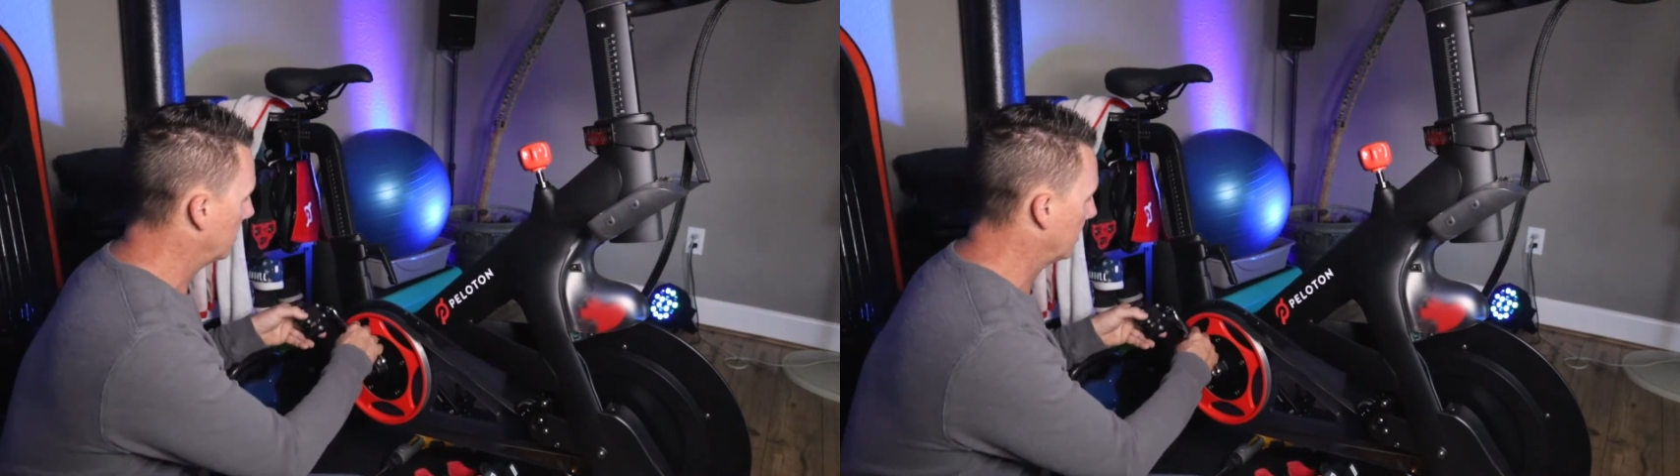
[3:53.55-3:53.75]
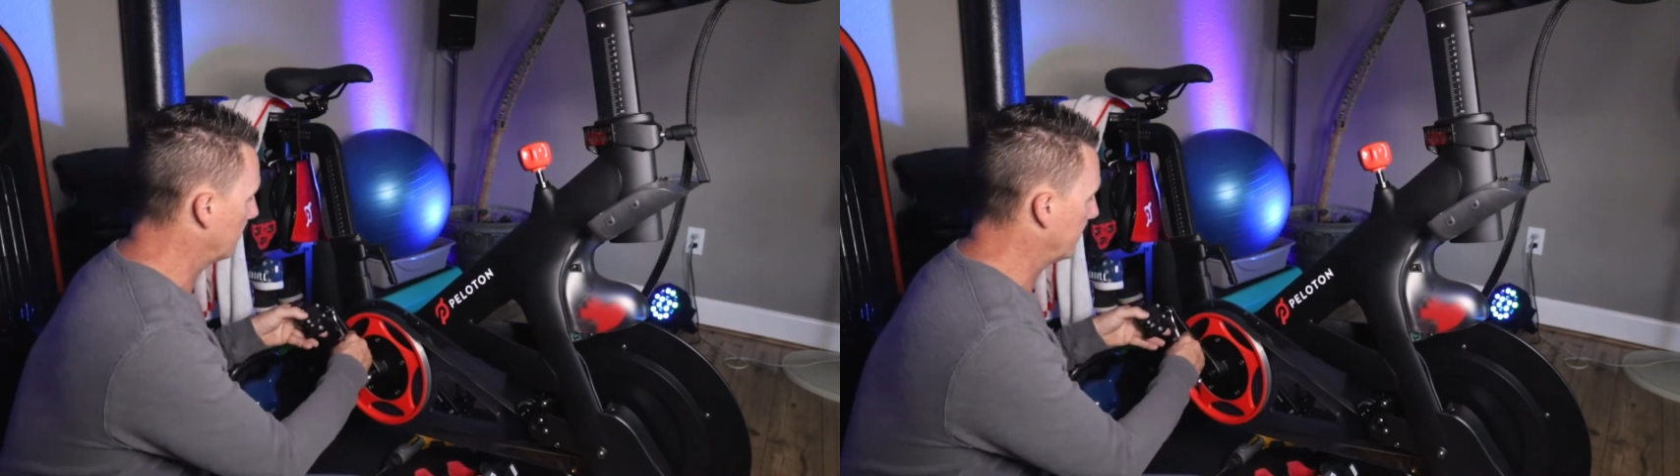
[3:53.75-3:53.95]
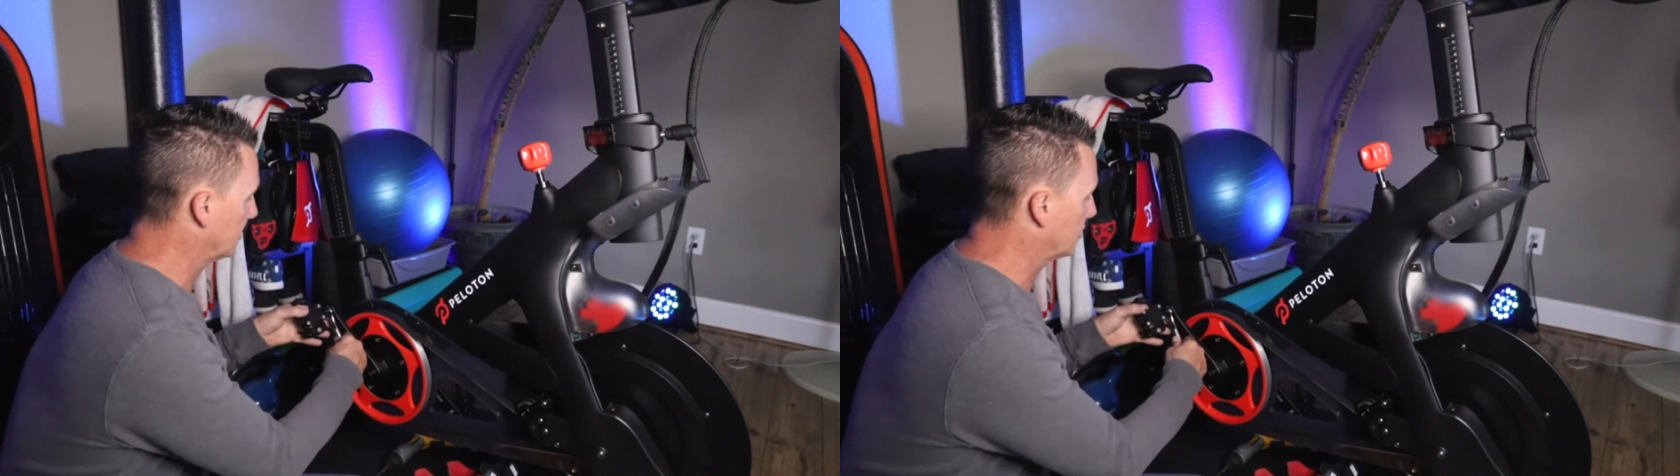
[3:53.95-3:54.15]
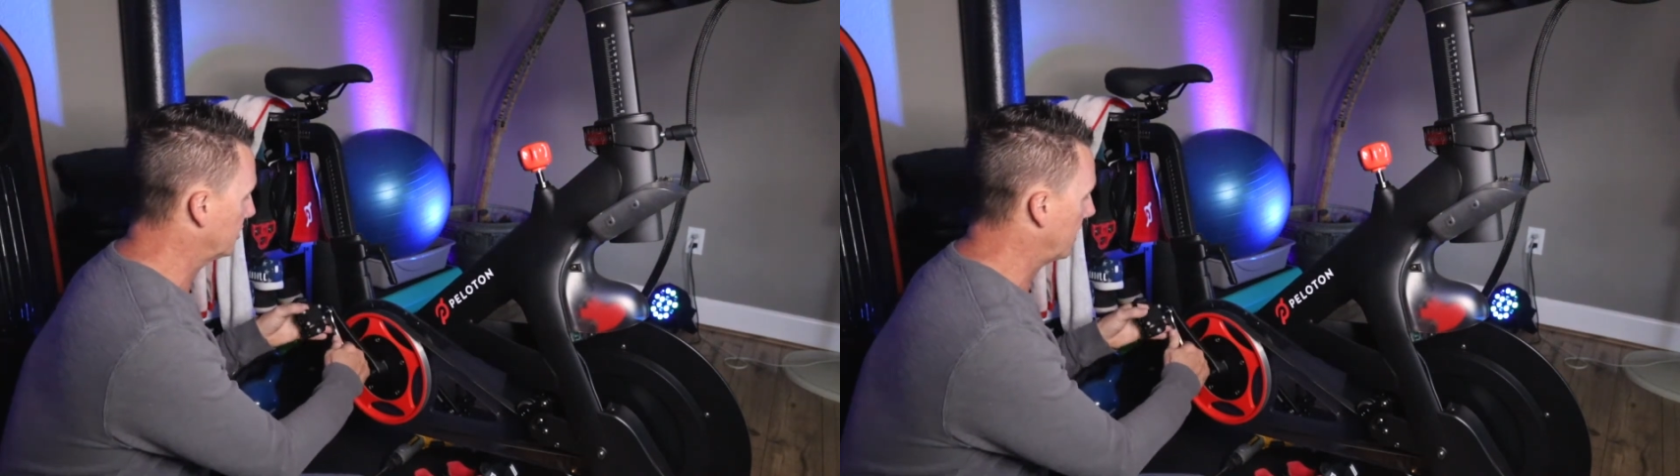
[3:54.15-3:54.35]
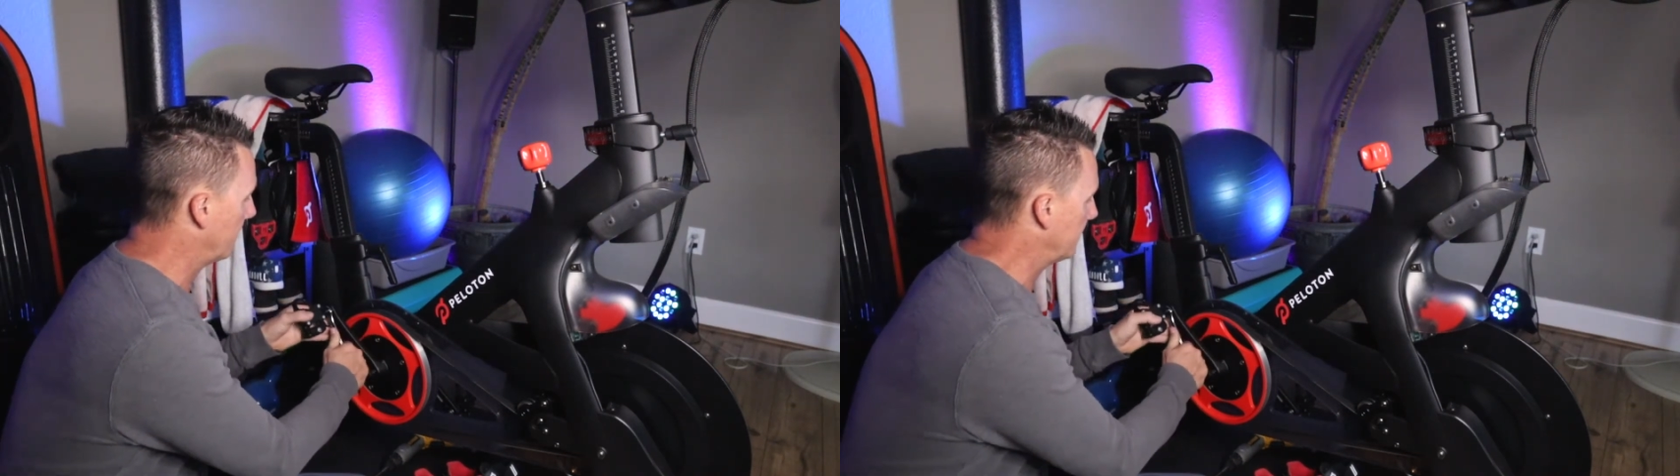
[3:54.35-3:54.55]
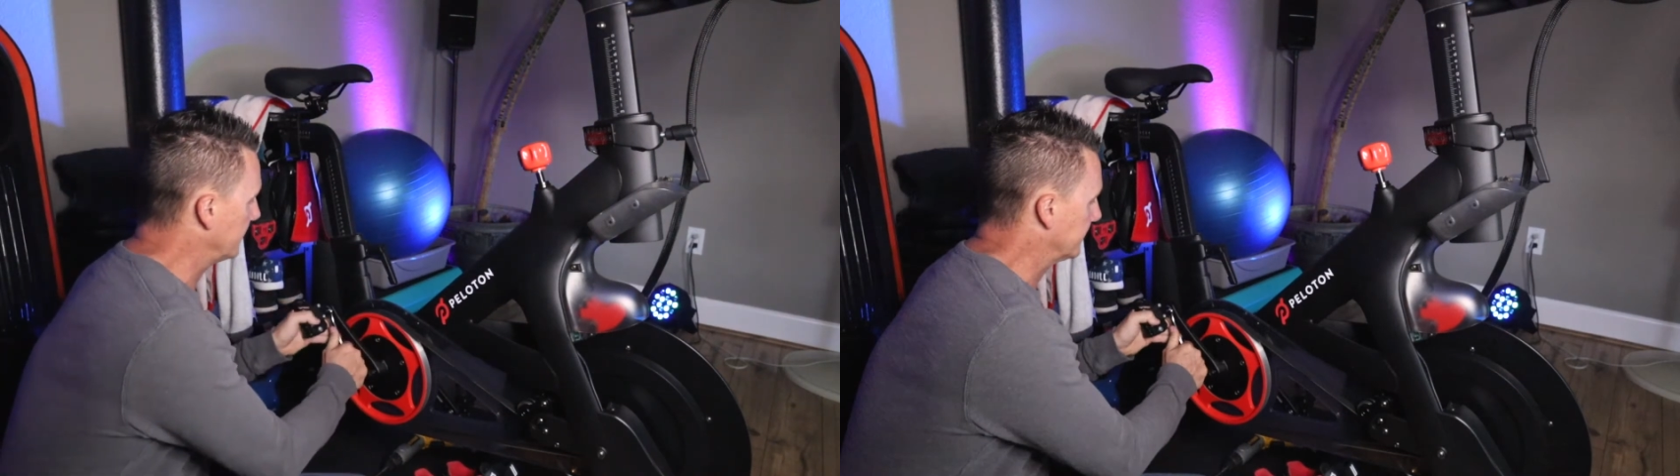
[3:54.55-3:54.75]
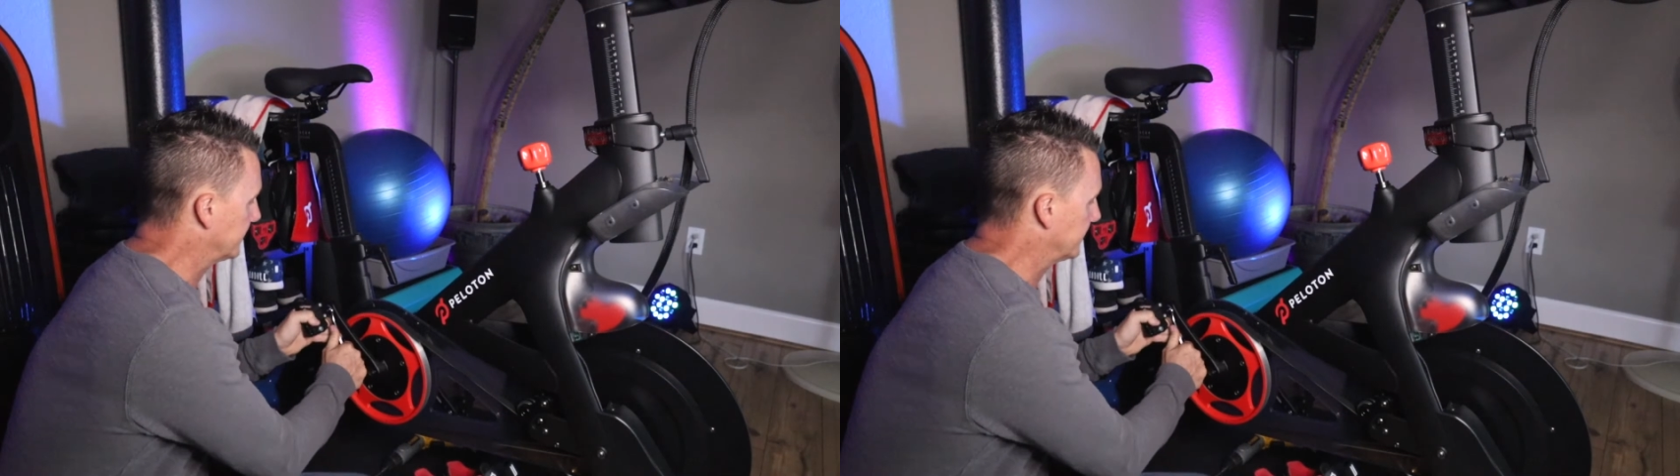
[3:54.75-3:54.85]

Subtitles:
Going to make sure everything's